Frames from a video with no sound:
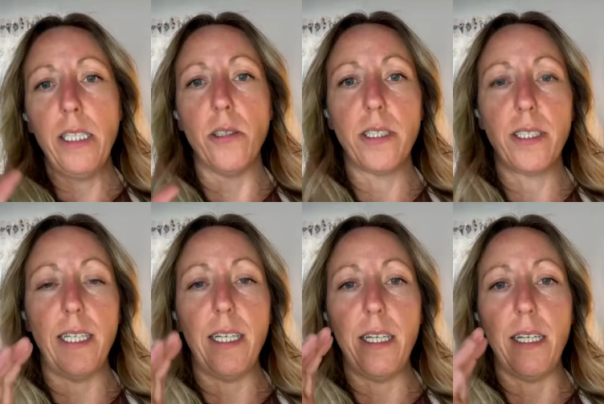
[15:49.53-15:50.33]
you'll
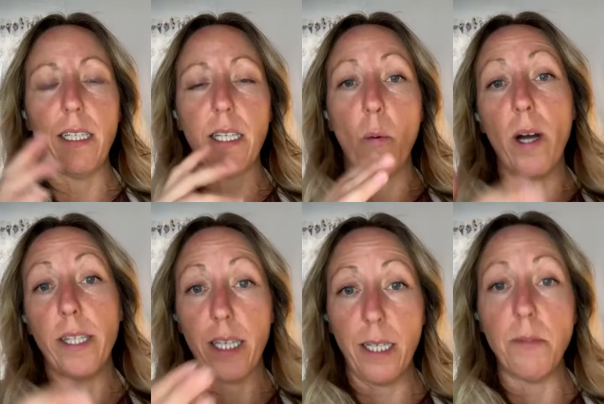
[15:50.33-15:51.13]
see the
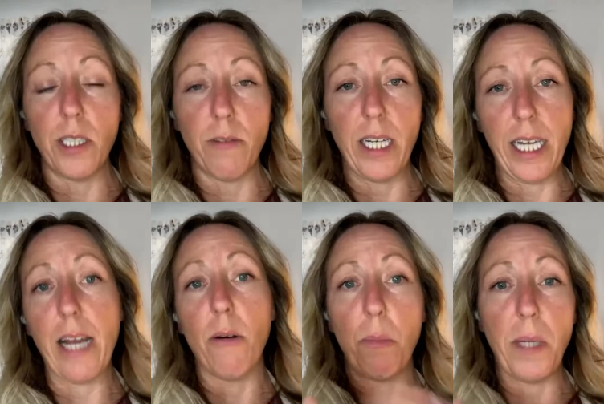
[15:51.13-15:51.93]
one that I'm doing right
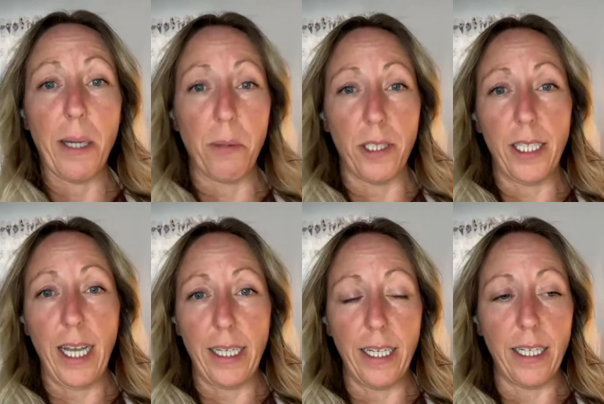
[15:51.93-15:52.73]
now and be able to
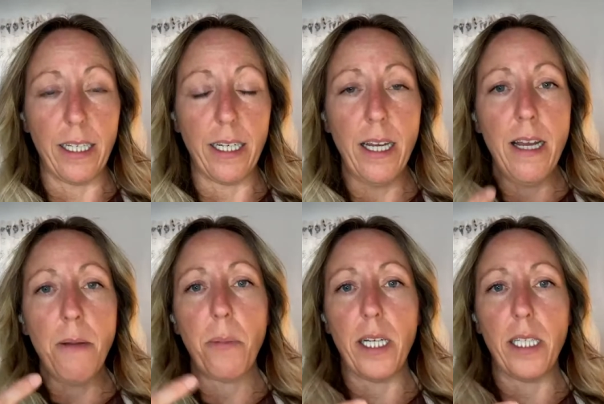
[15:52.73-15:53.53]
get in
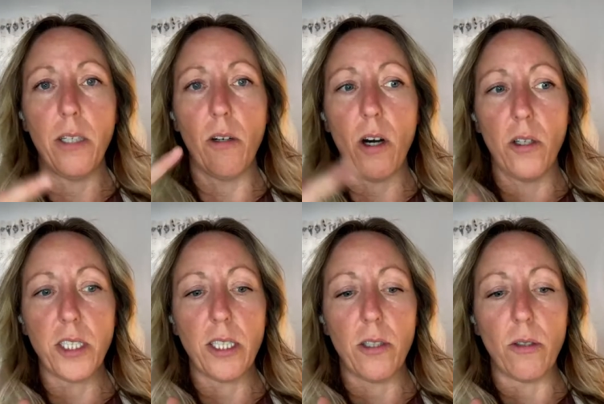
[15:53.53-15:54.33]
but you'll
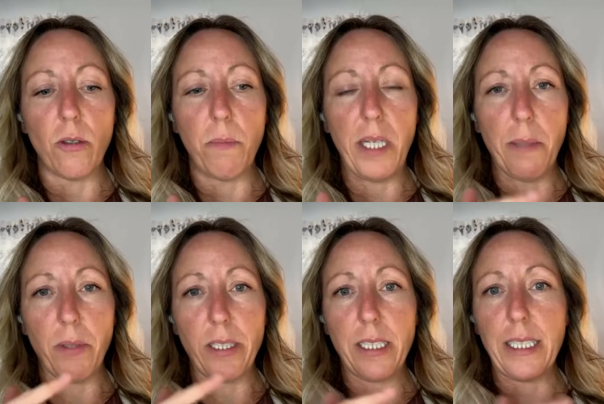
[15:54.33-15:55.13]
also be
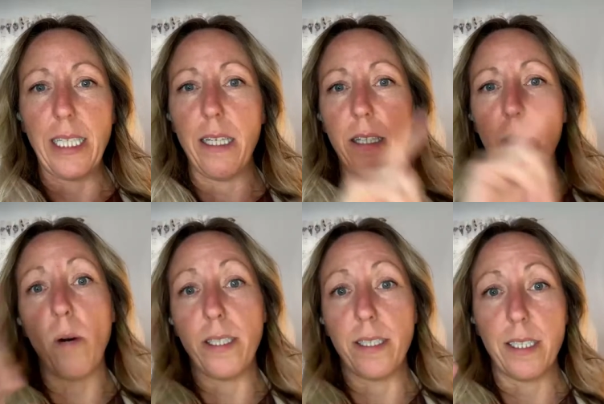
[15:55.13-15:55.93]
able to see
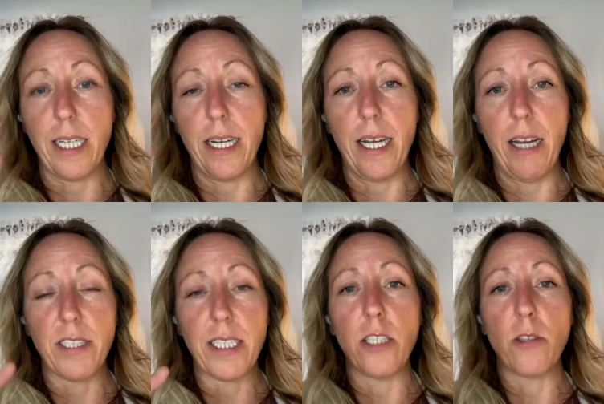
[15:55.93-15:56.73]
the ones that I
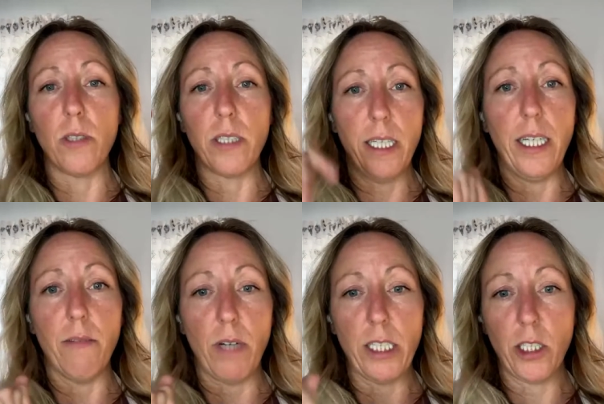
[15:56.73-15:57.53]
have scheduled and
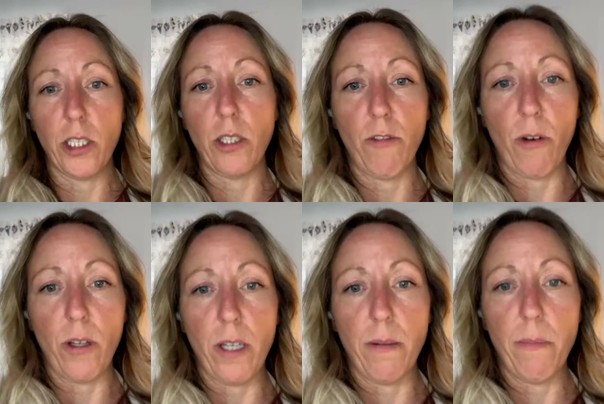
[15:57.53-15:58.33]
hit register
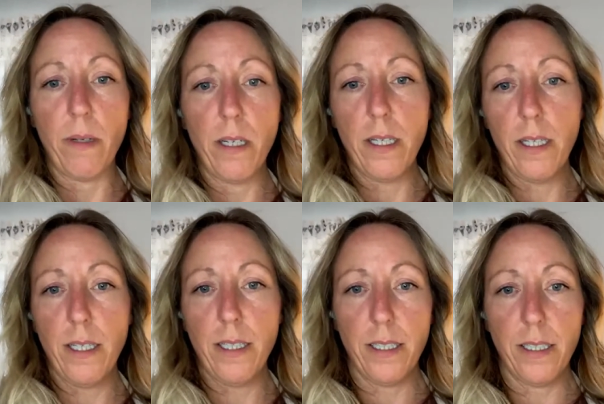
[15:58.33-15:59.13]
for them.
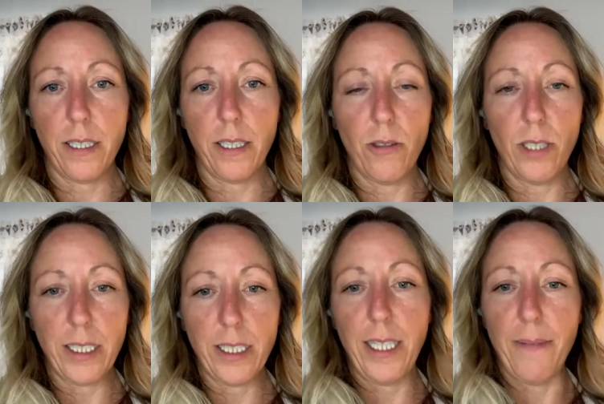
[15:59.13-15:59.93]
So
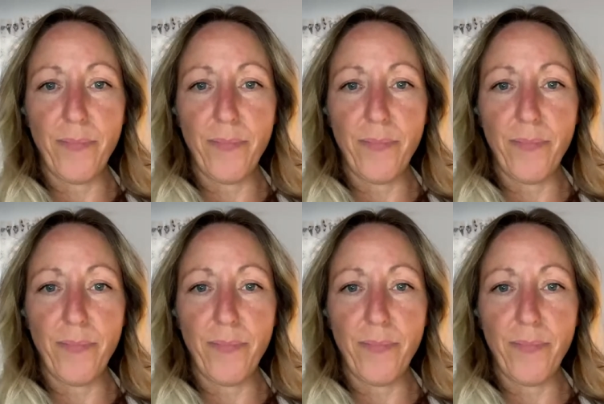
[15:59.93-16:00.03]
let's